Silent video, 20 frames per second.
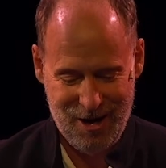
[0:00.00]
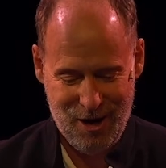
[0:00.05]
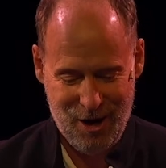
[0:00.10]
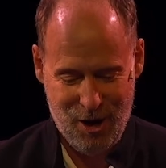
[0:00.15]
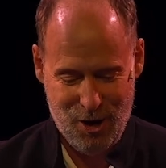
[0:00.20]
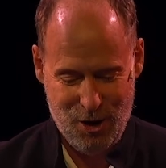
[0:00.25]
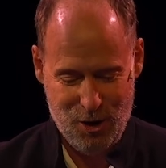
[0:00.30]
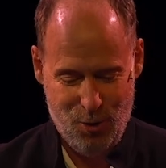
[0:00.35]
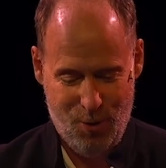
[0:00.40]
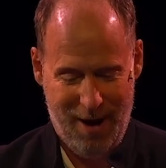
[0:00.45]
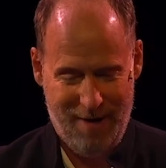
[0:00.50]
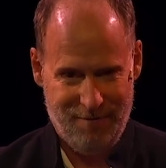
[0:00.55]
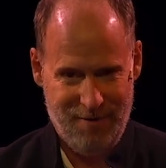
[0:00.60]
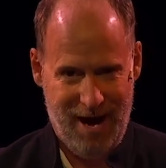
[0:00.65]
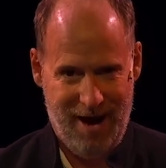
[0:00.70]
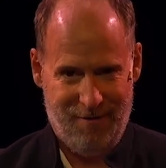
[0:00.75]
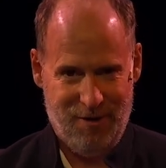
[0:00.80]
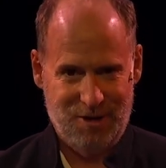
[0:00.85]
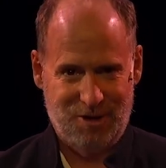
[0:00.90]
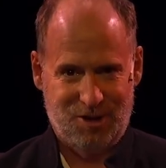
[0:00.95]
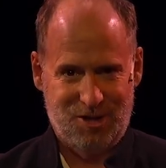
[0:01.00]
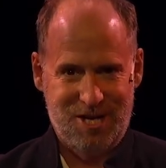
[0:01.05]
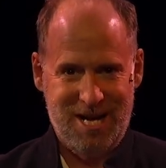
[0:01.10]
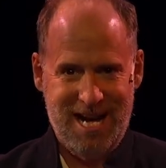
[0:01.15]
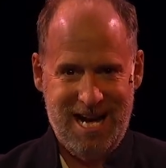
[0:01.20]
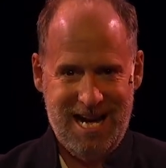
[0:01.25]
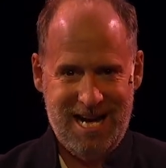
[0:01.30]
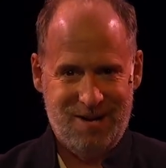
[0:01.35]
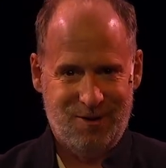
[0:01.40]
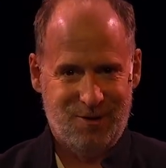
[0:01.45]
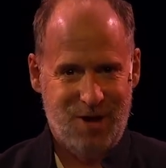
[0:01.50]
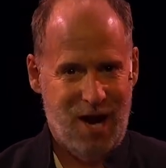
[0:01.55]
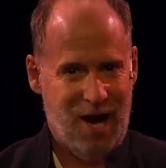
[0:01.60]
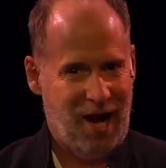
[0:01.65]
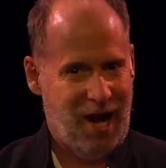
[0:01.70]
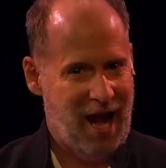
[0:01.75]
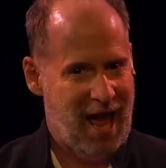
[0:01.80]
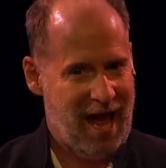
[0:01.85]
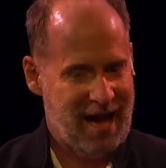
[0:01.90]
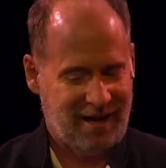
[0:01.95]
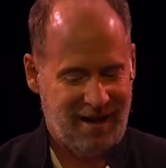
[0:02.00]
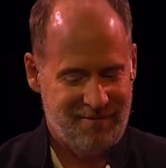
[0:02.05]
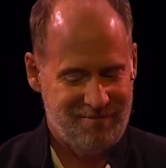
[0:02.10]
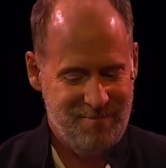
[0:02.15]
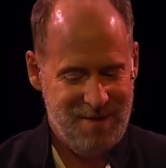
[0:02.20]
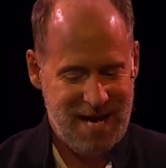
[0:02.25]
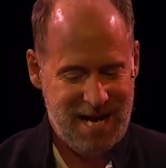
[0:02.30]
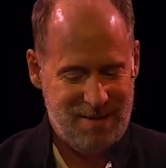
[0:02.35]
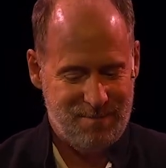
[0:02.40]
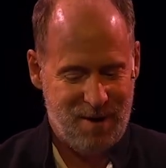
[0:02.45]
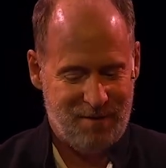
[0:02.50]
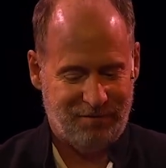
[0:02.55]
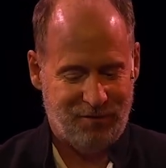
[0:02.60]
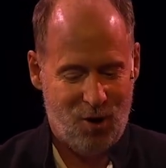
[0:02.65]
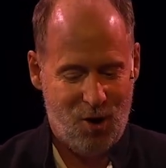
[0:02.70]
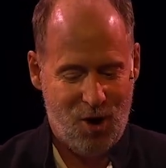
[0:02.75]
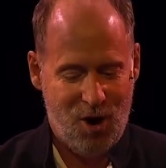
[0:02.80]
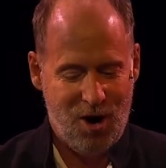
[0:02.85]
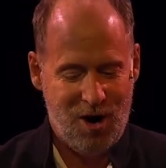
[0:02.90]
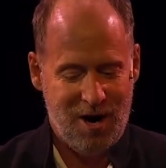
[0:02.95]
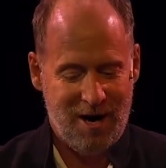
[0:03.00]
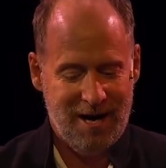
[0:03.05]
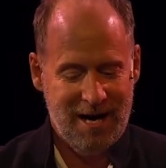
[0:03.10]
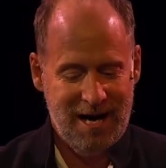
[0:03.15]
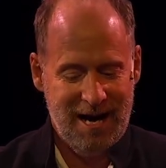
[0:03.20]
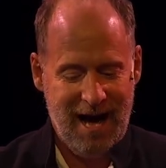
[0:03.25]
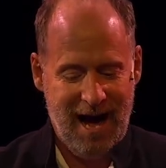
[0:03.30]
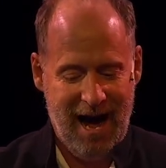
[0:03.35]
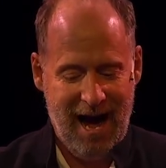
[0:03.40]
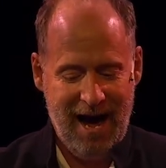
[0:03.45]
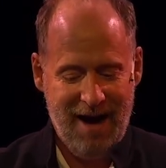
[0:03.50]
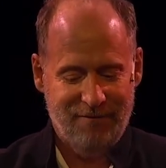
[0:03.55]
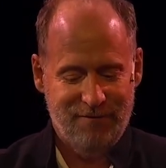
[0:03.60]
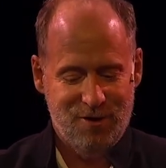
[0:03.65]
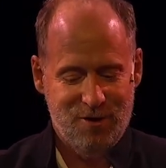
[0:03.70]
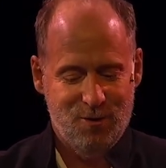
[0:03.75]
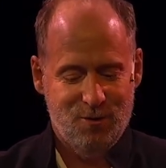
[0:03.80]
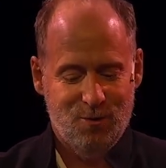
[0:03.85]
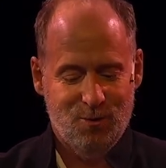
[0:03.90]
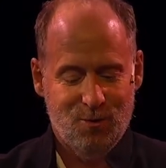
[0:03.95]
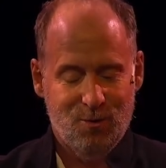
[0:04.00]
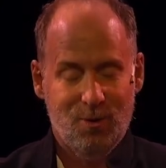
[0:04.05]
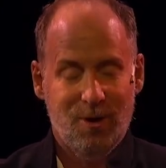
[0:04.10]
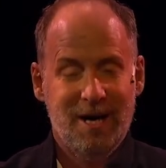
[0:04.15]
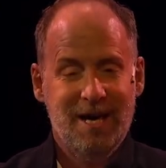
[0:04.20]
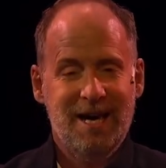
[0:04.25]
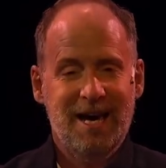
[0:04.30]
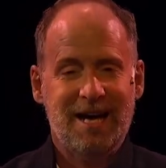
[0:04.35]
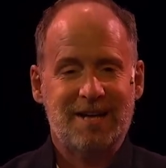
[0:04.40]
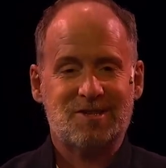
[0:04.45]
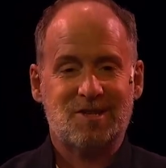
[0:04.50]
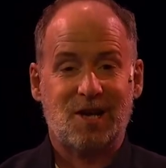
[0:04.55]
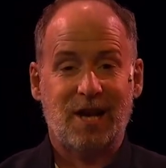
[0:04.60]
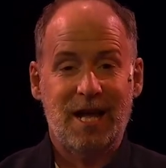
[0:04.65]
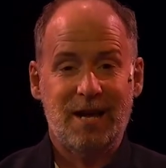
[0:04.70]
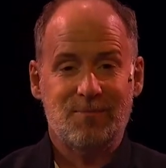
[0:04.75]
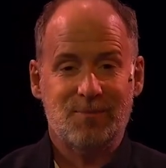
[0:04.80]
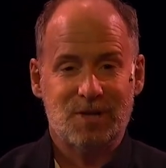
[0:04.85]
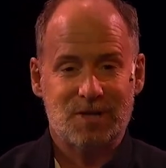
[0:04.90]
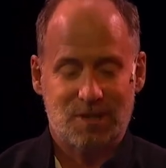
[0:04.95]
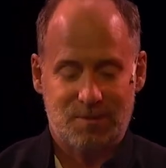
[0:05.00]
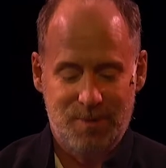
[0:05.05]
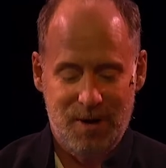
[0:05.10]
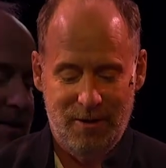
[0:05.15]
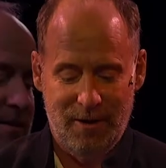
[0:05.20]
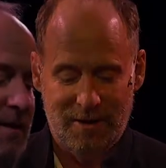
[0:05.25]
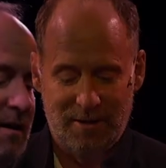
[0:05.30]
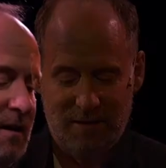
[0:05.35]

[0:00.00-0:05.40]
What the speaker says: "You have never seen the like of me before, have you?" exclaimed the spirit.